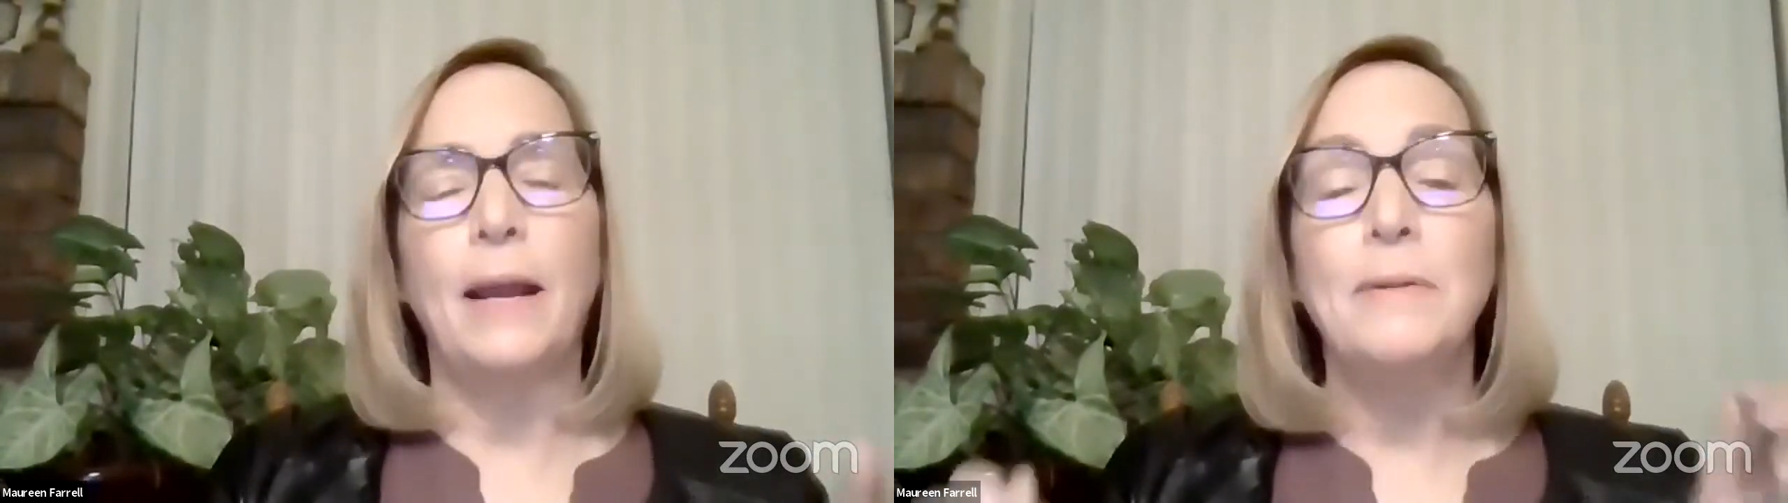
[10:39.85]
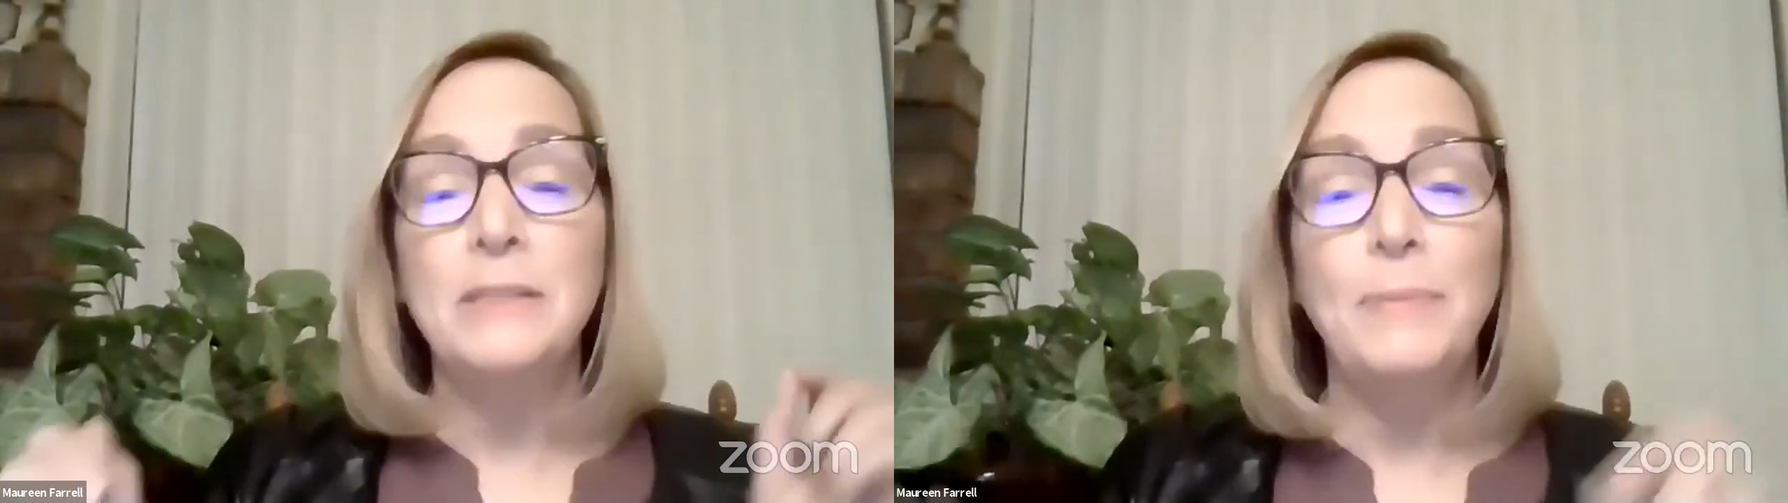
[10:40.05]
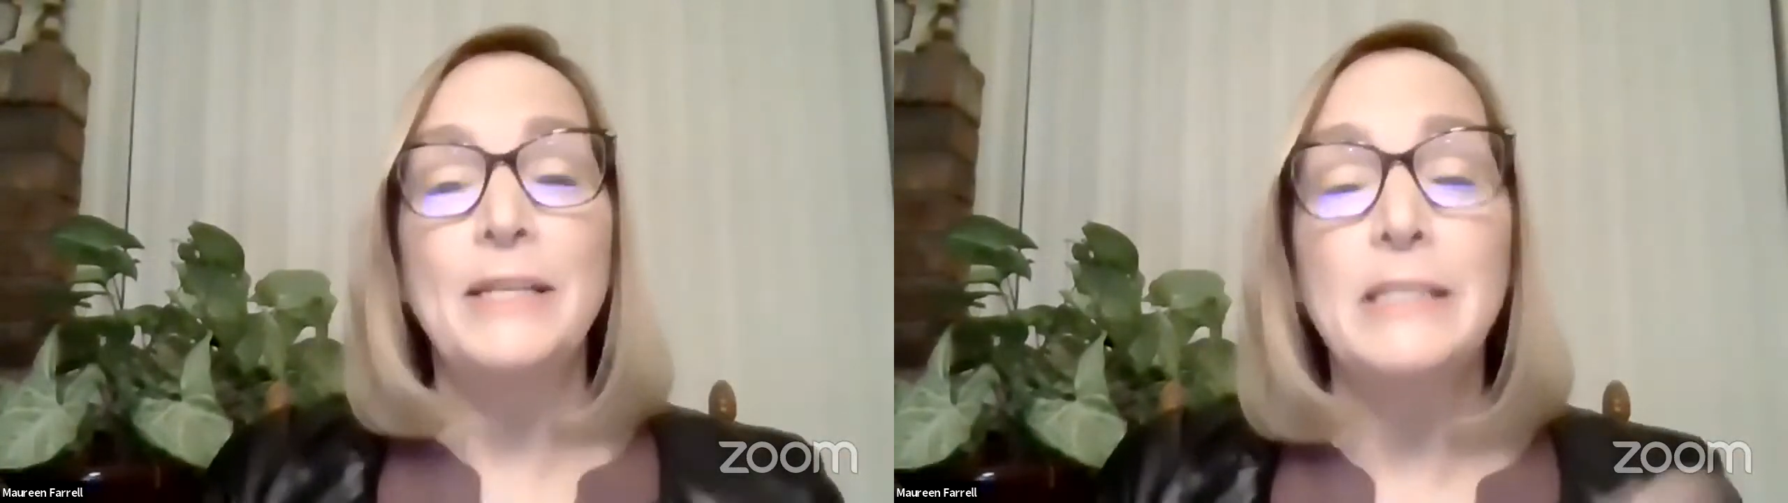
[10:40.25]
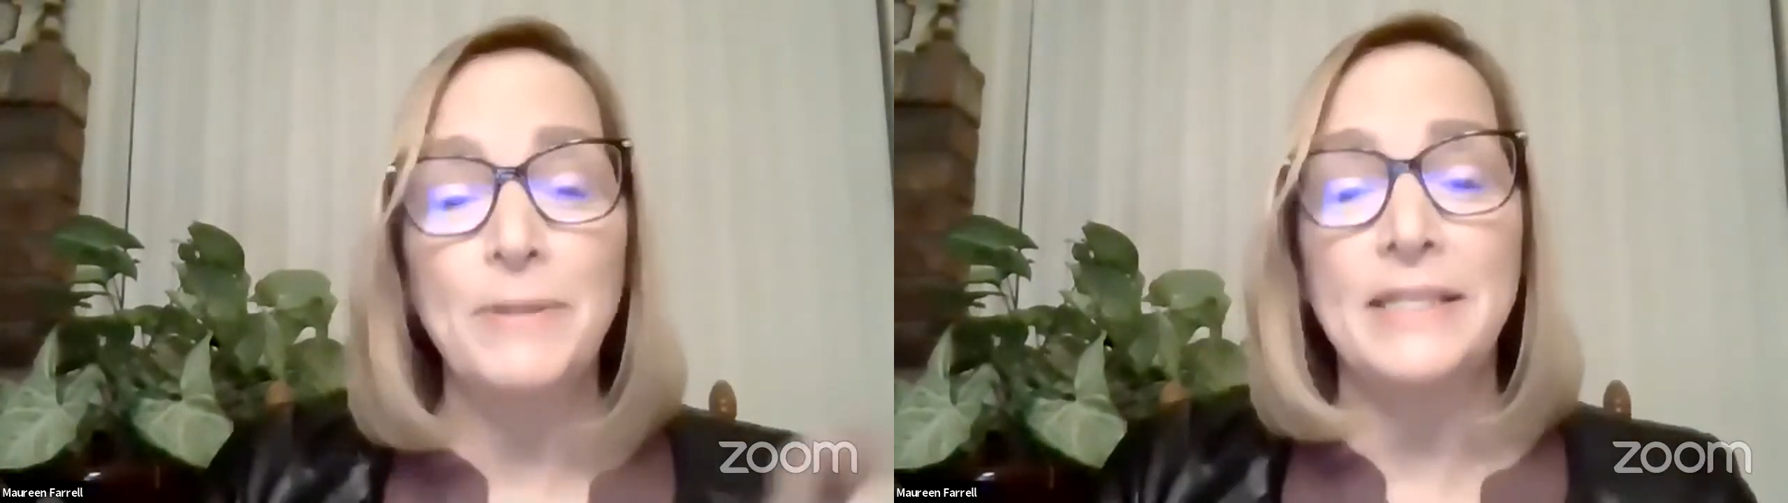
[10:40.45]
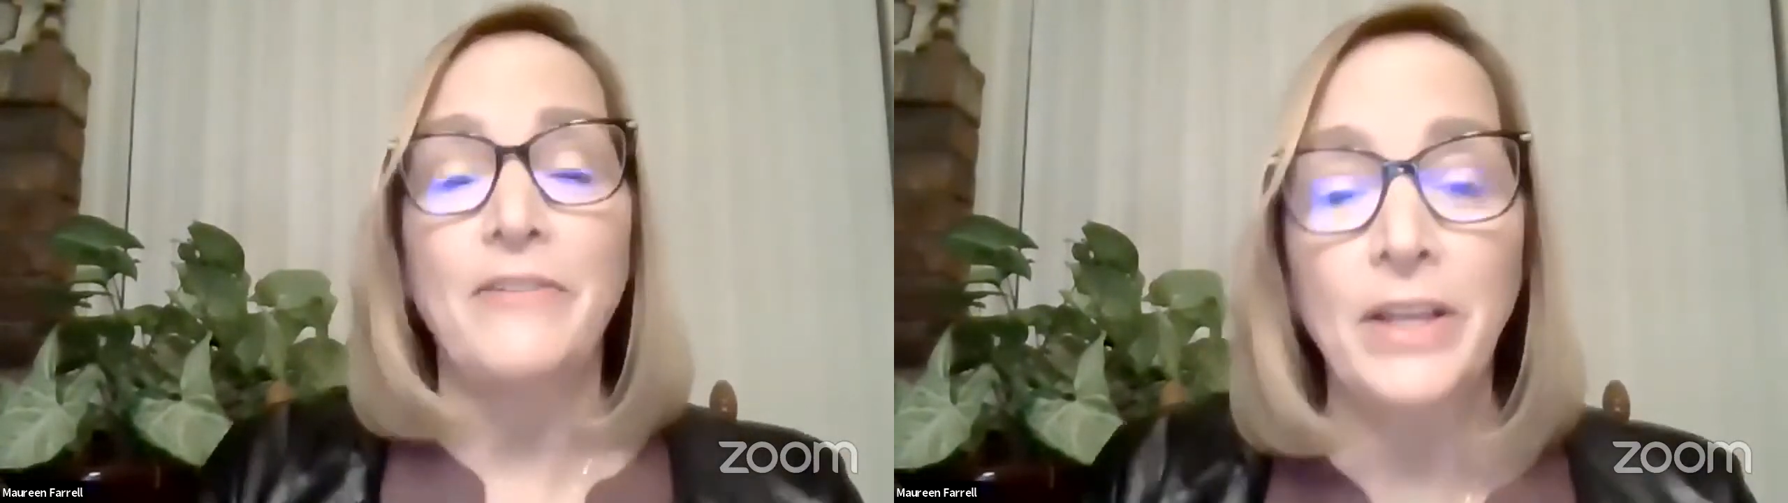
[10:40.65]
I'm going to speak
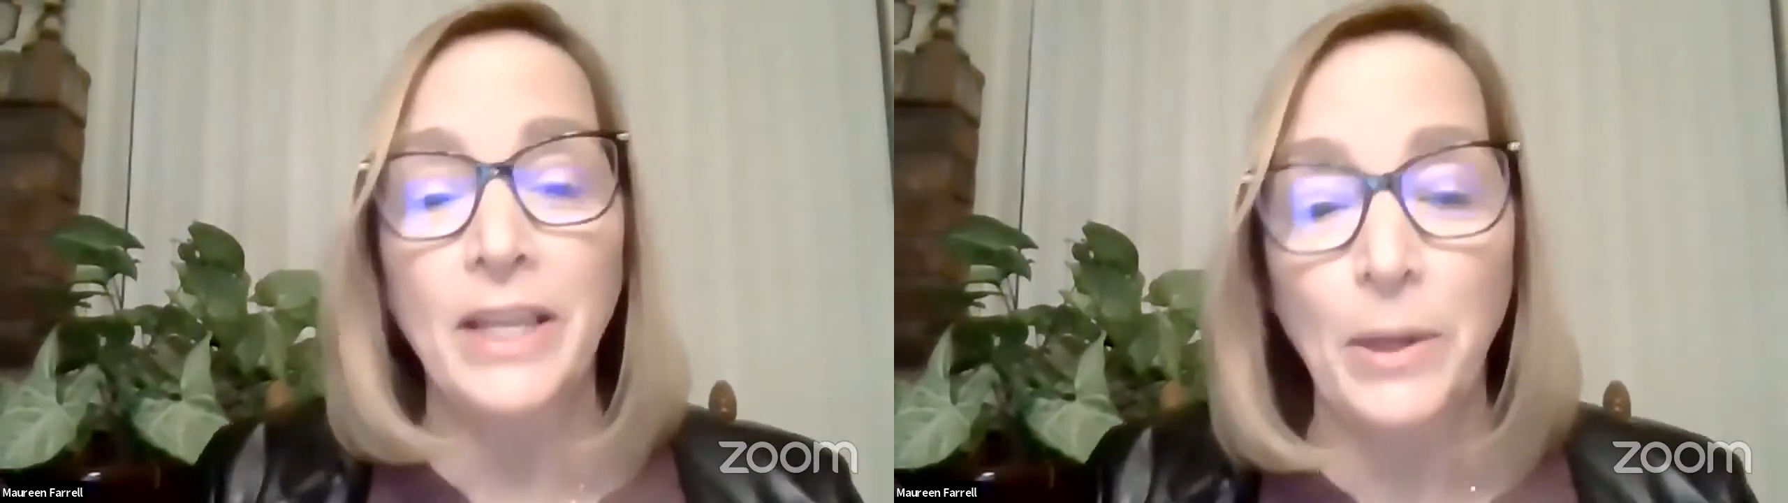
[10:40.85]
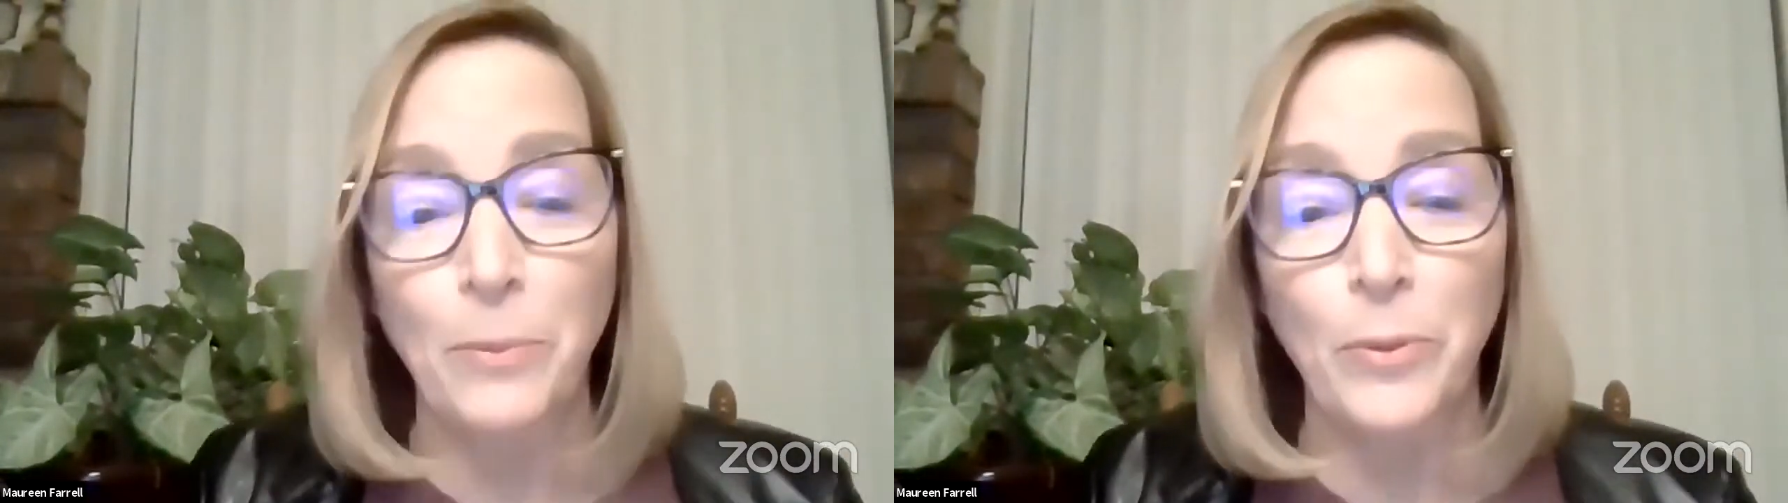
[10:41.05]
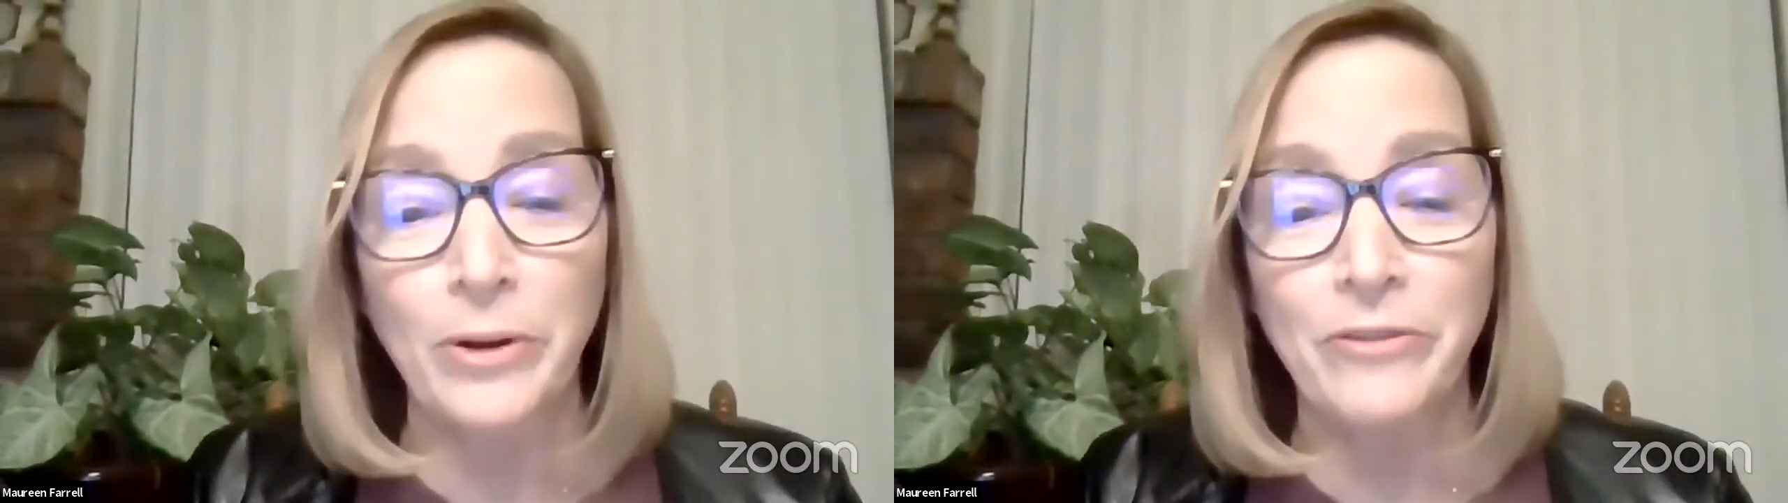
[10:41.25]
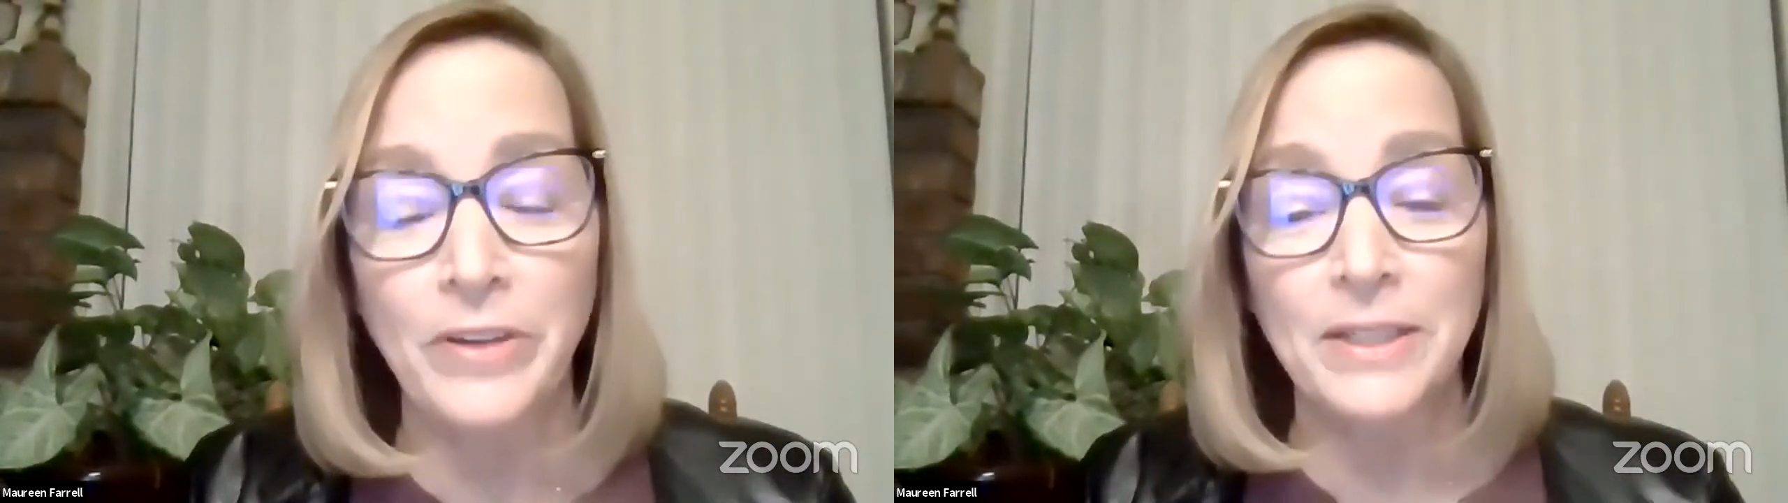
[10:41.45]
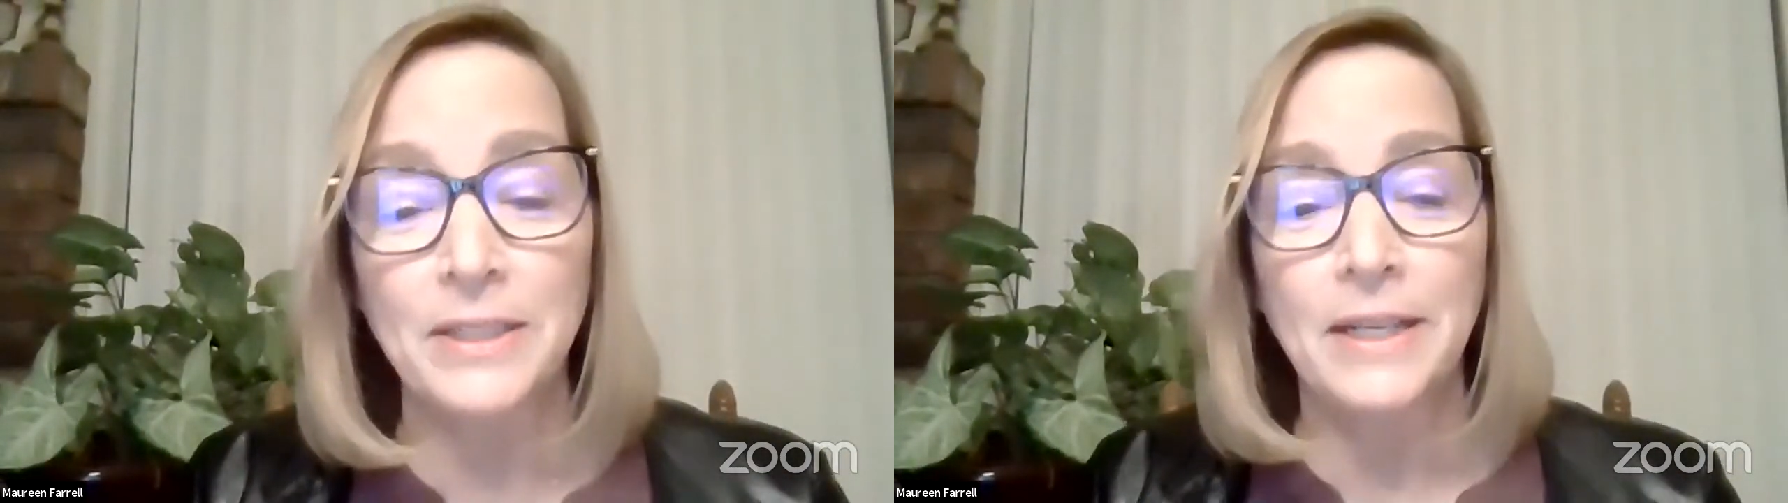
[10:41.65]
specifically to
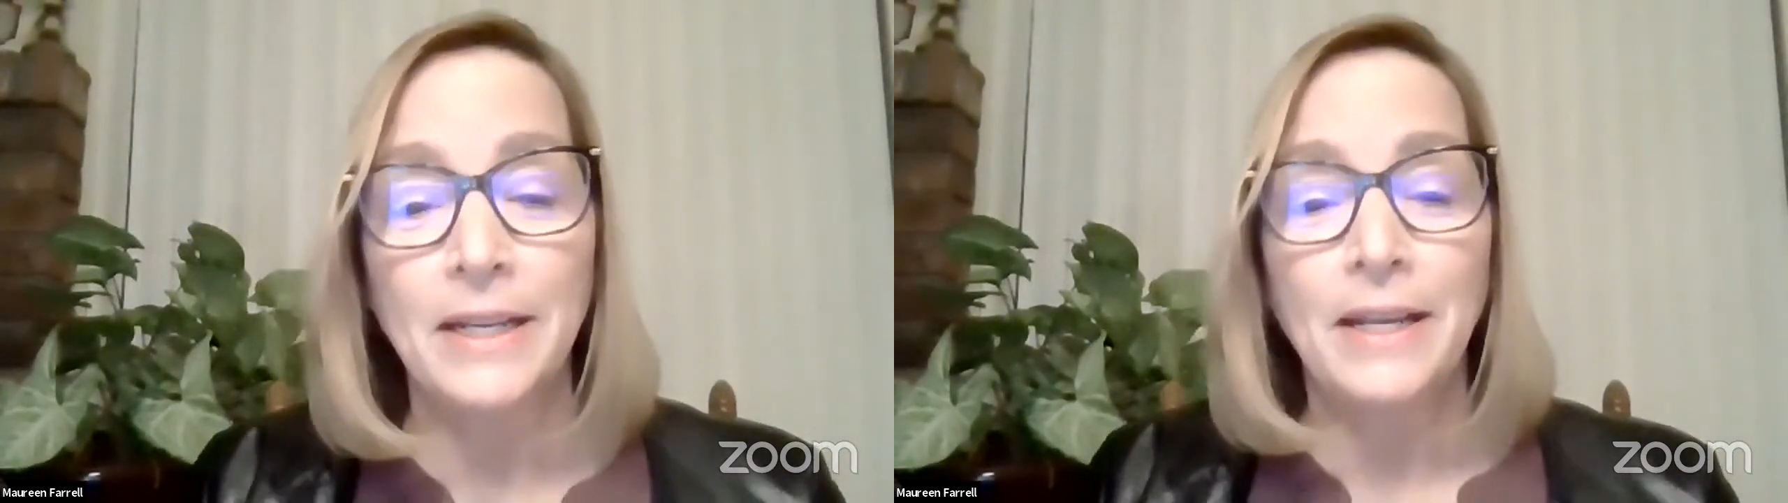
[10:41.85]
Brookfield.